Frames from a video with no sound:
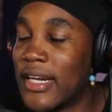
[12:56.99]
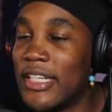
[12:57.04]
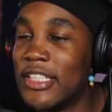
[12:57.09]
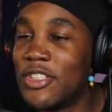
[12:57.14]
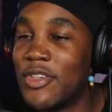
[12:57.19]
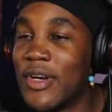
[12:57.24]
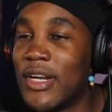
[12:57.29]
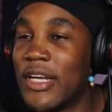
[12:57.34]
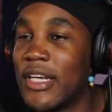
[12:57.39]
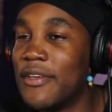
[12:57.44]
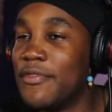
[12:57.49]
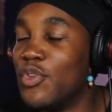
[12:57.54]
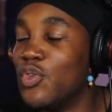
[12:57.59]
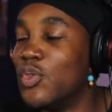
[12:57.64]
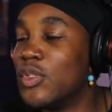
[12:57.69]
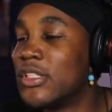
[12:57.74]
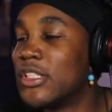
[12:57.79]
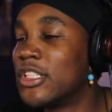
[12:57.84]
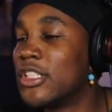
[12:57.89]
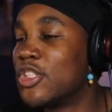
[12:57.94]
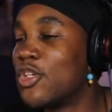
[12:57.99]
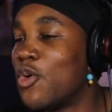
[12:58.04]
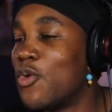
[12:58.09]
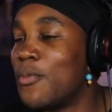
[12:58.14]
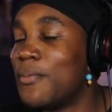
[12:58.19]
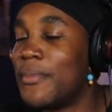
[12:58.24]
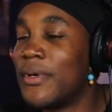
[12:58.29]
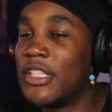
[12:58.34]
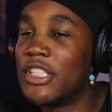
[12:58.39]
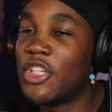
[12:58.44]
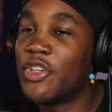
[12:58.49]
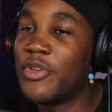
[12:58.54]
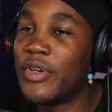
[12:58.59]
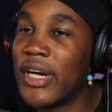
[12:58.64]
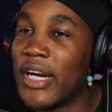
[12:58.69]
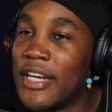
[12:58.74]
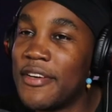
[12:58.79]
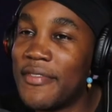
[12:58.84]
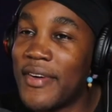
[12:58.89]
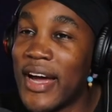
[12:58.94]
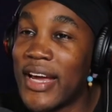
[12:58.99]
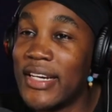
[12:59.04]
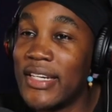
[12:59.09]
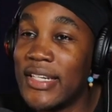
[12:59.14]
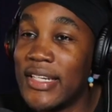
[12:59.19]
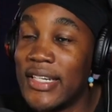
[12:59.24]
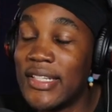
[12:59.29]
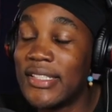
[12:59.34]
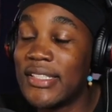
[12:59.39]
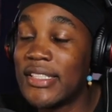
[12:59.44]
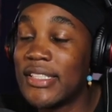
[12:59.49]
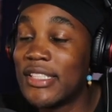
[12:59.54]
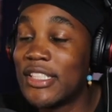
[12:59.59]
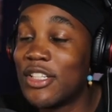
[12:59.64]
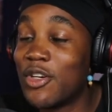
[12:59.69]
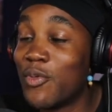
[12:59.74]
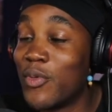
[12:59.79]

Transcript: and it's going to give you so much creative ideas